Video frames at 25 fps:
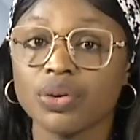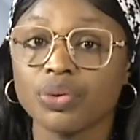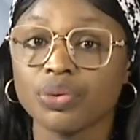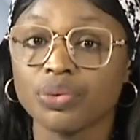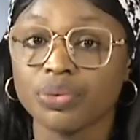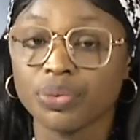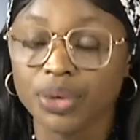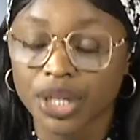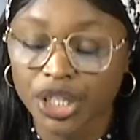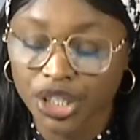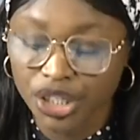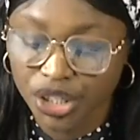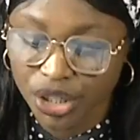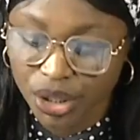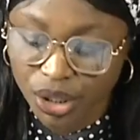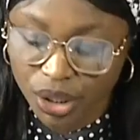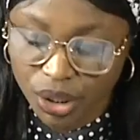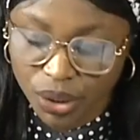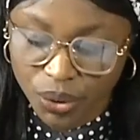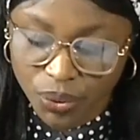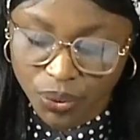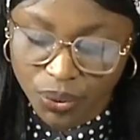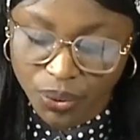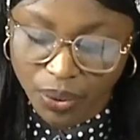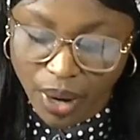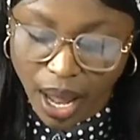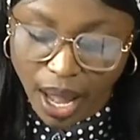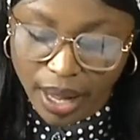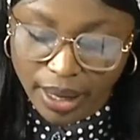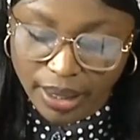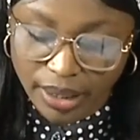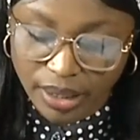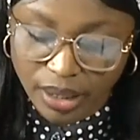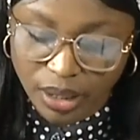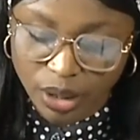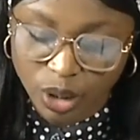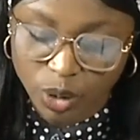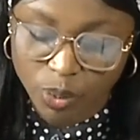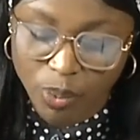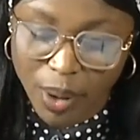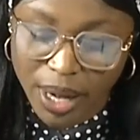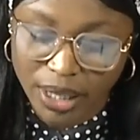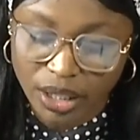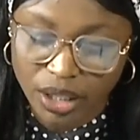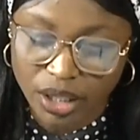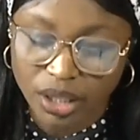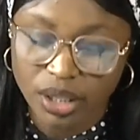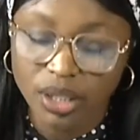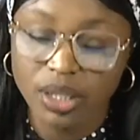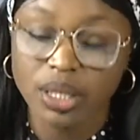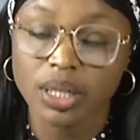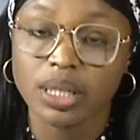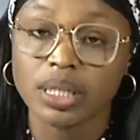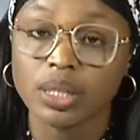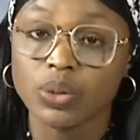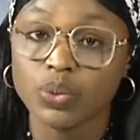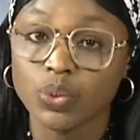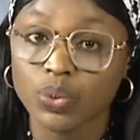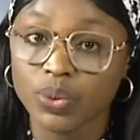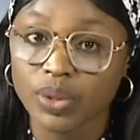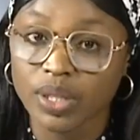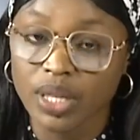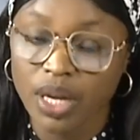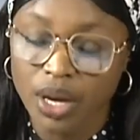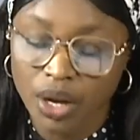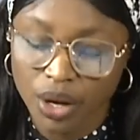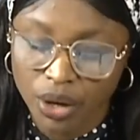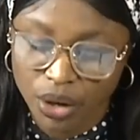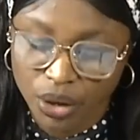Rishi Sunak, is expected to lose,